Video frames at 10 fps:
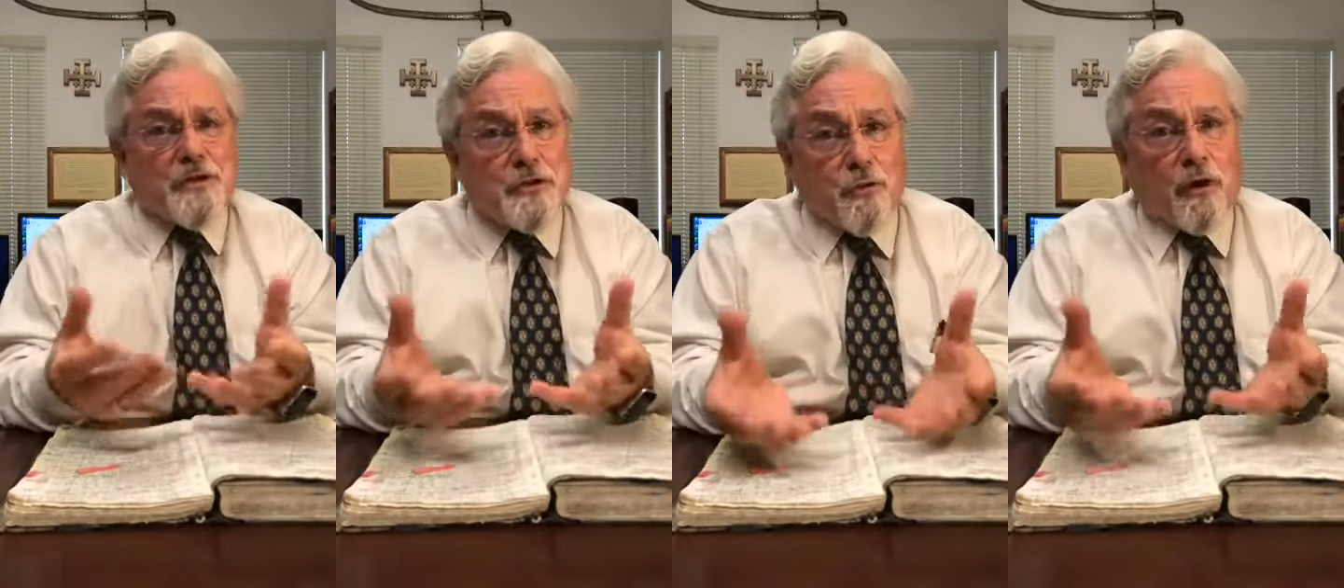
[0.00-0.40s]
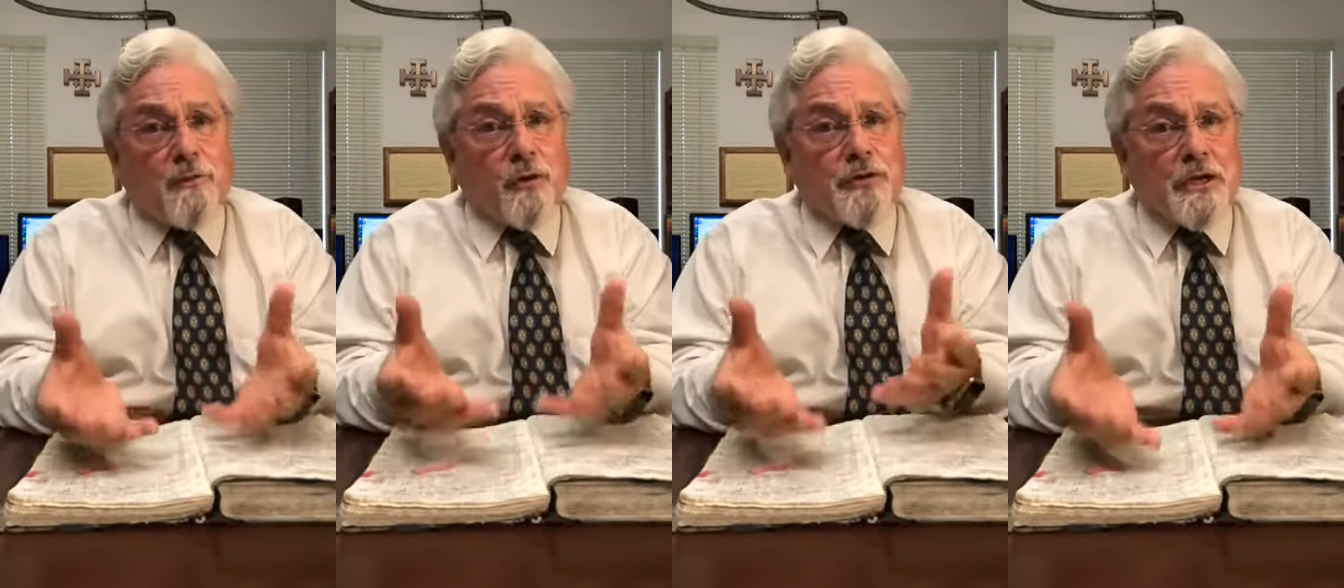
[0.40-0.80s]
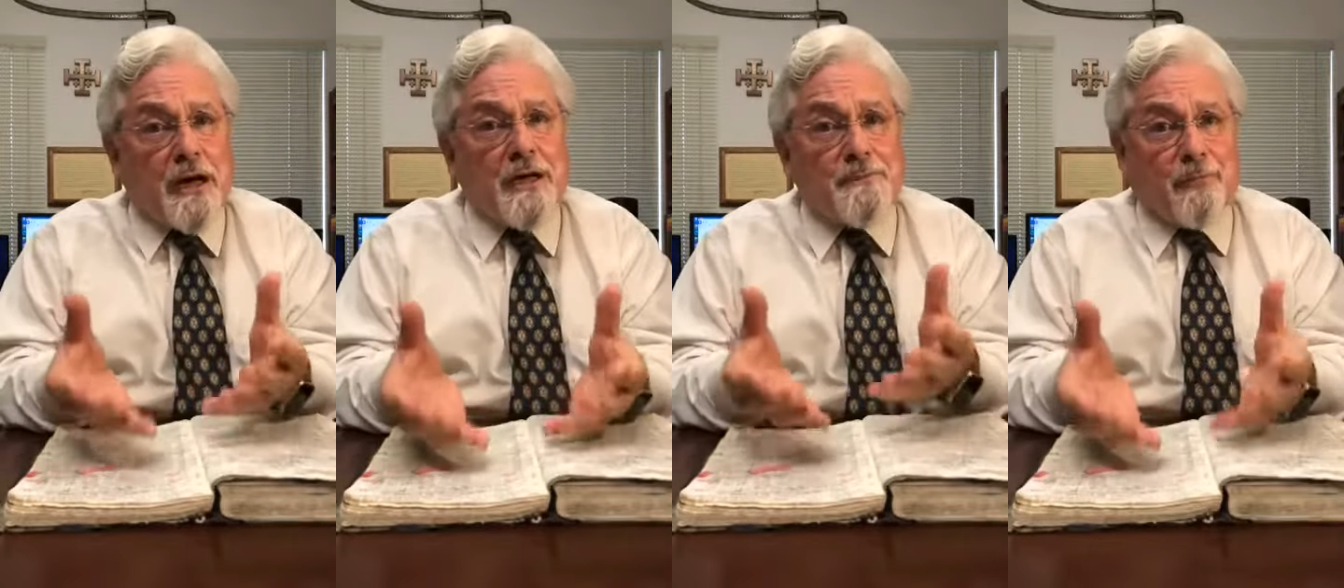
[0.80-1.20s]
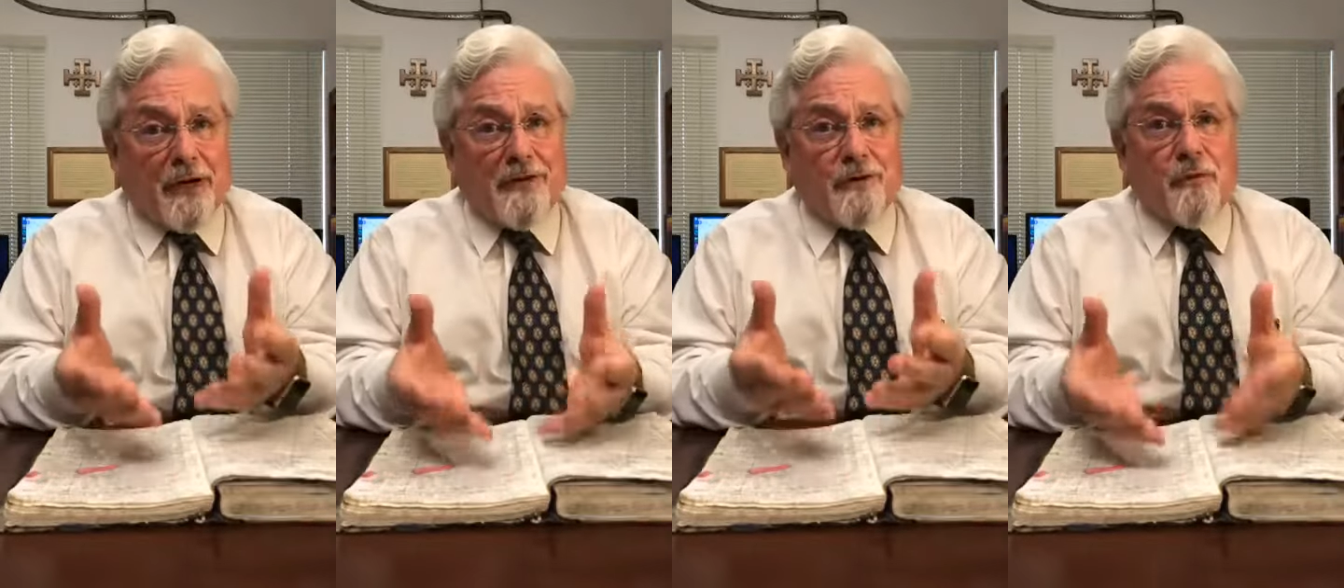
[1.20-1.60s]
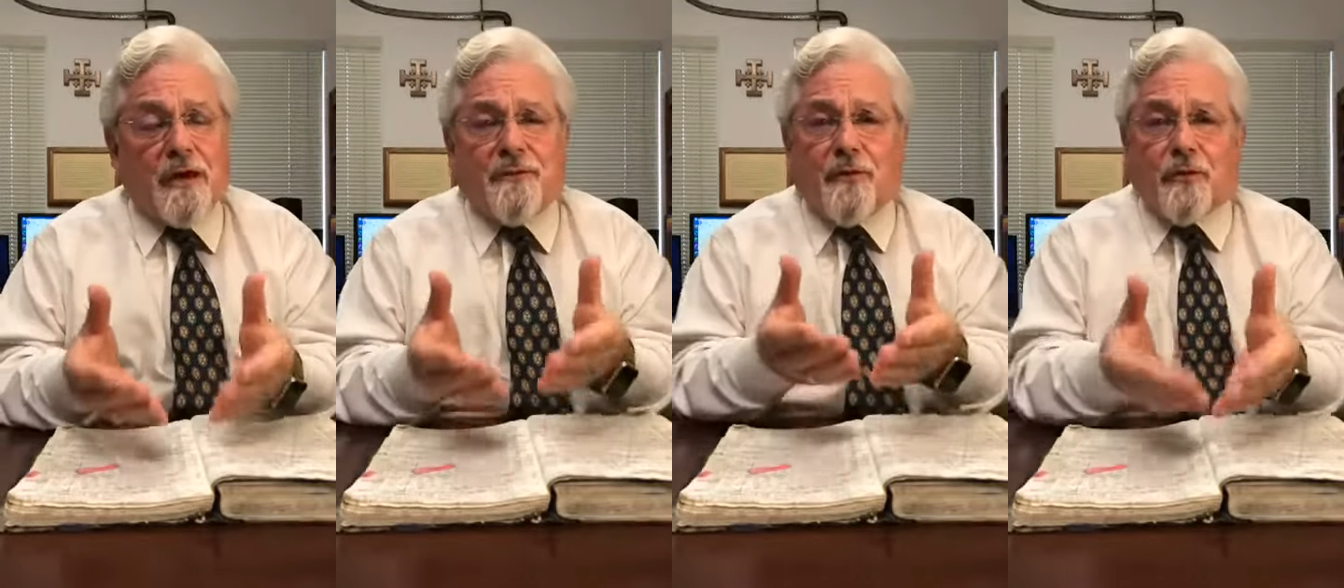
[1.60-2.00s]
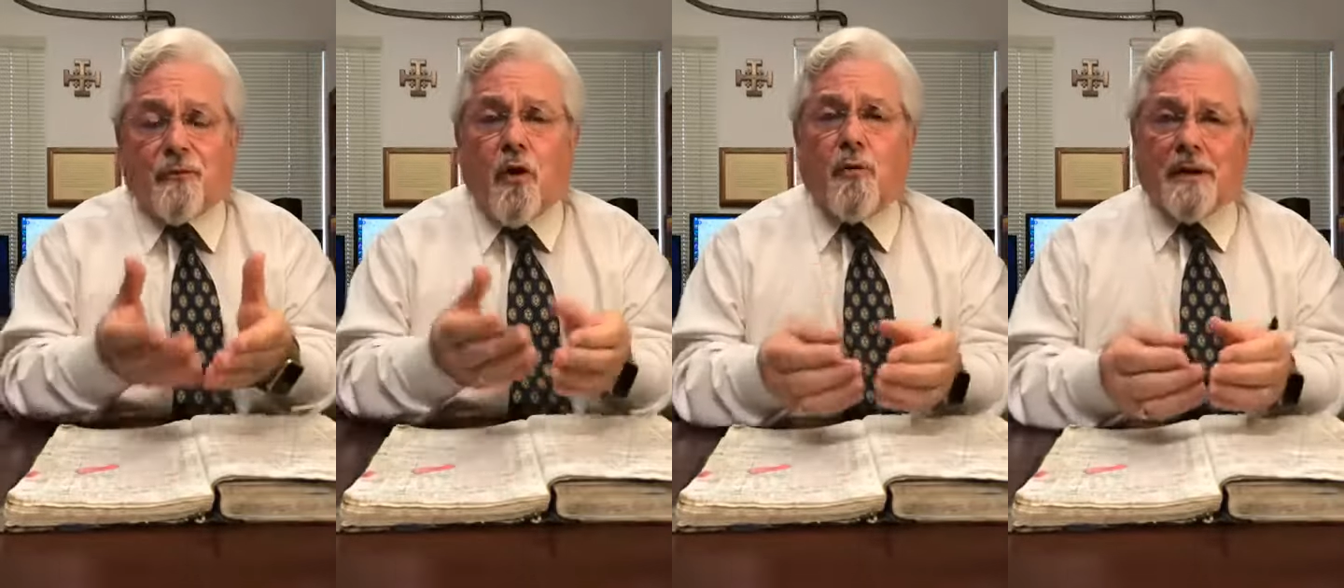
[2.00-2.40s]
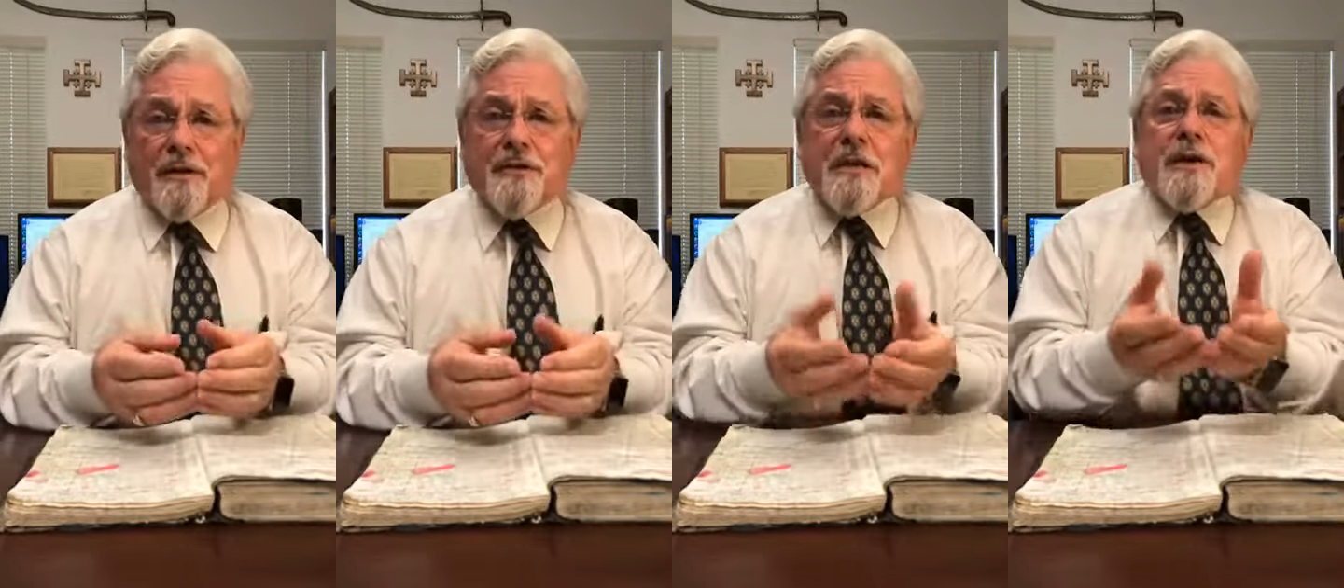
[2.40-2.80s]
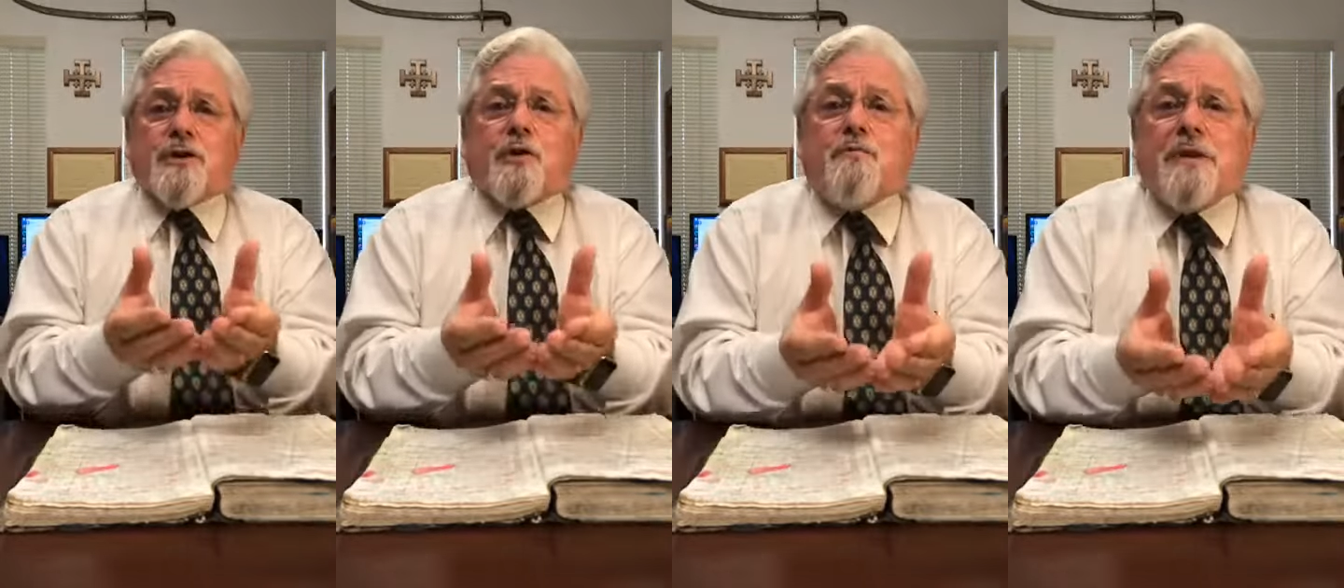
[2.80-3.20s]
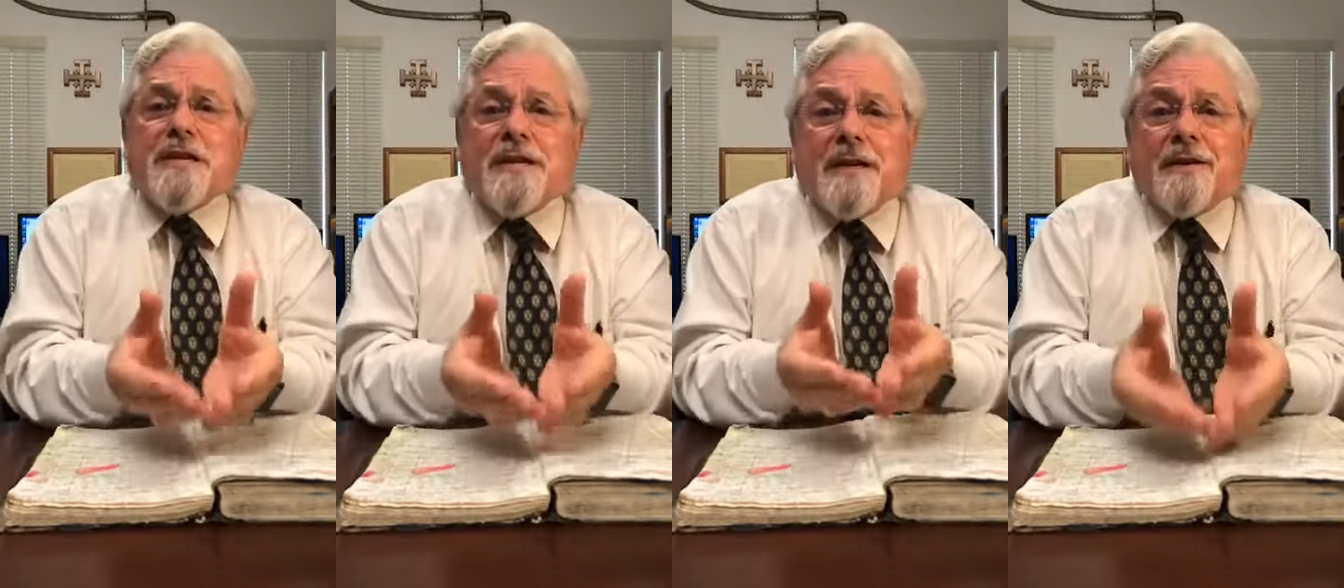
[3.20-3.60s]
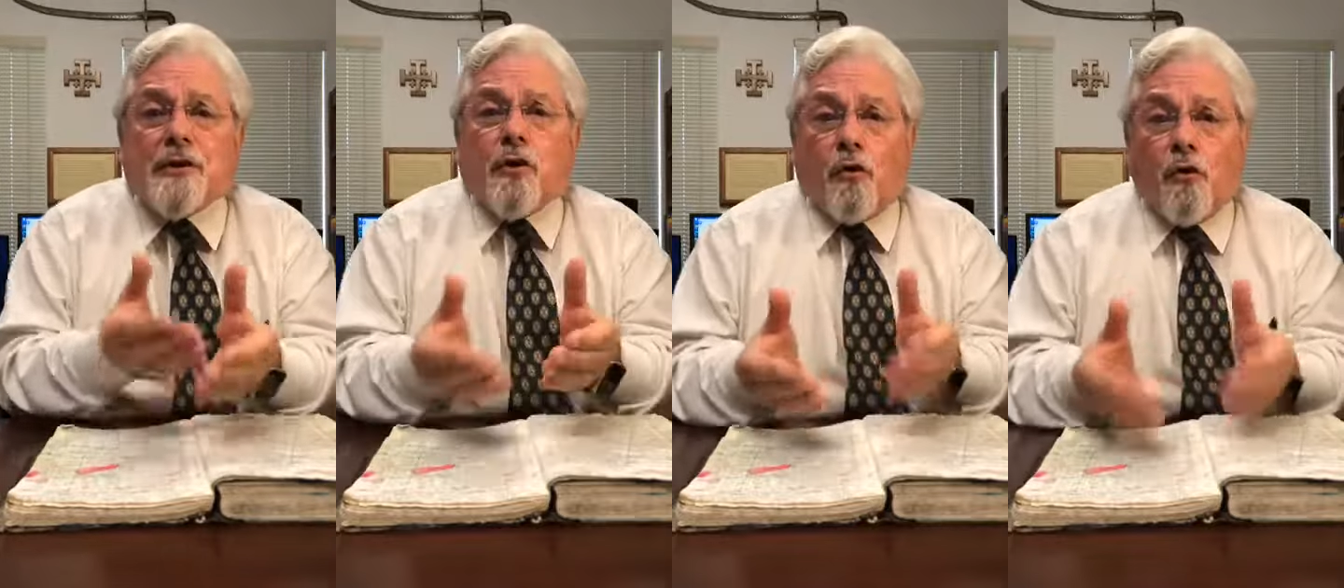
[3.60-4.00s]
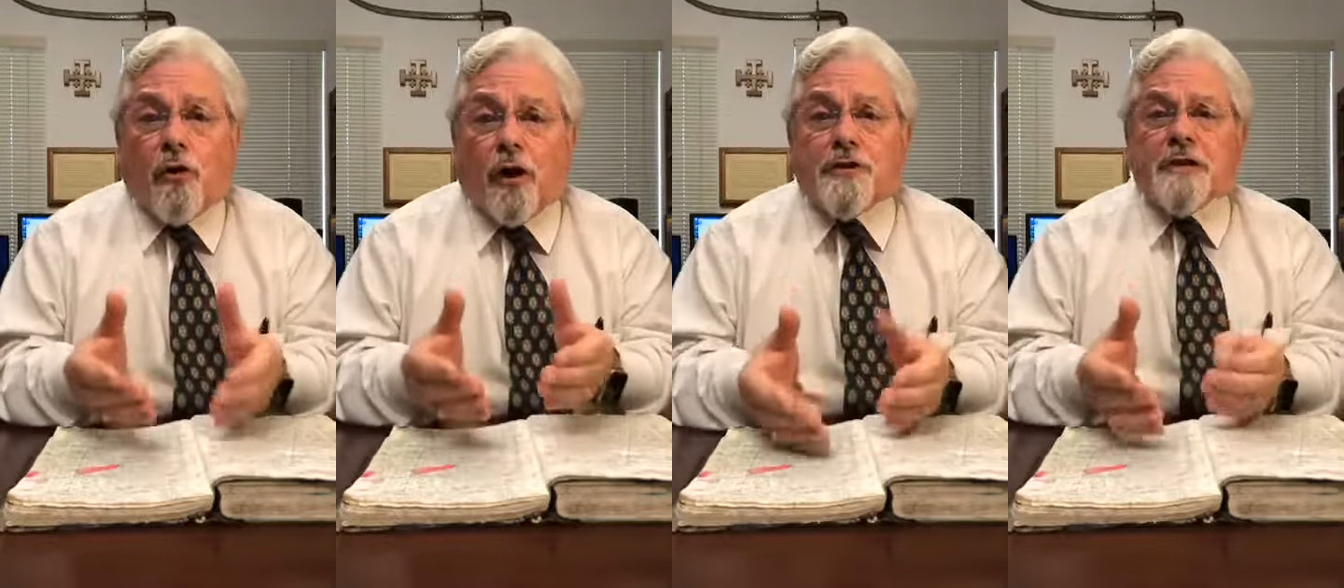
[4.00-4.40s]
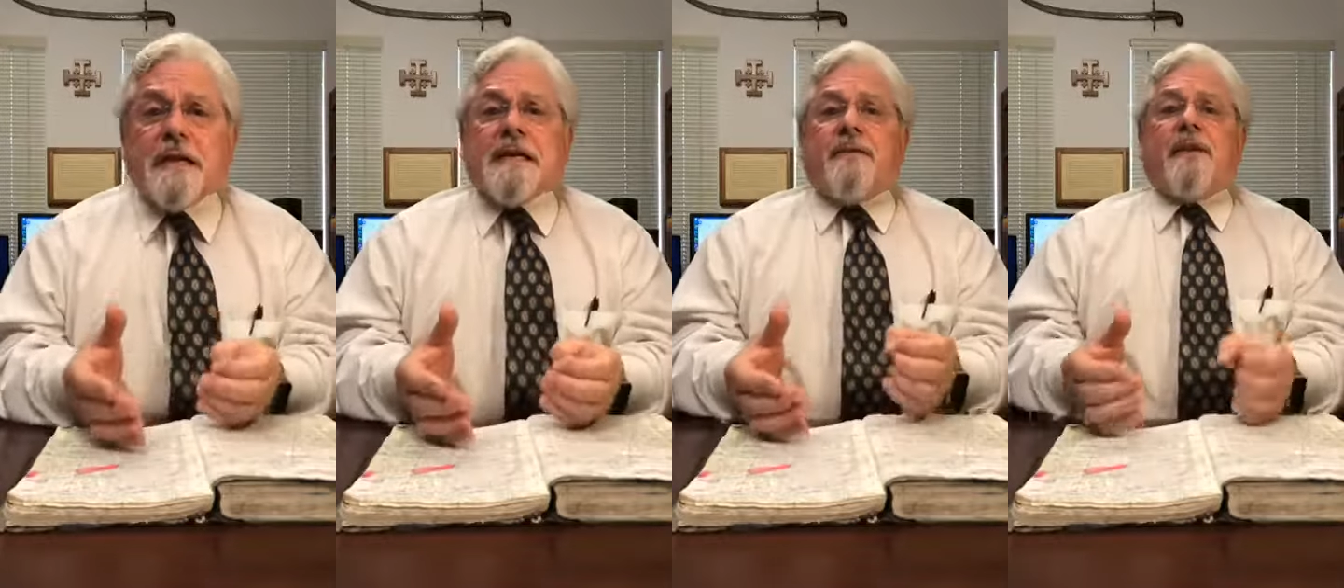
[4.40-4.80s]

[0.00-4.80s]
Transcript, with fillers: which is normal time, by the way, for the Romans to begin court,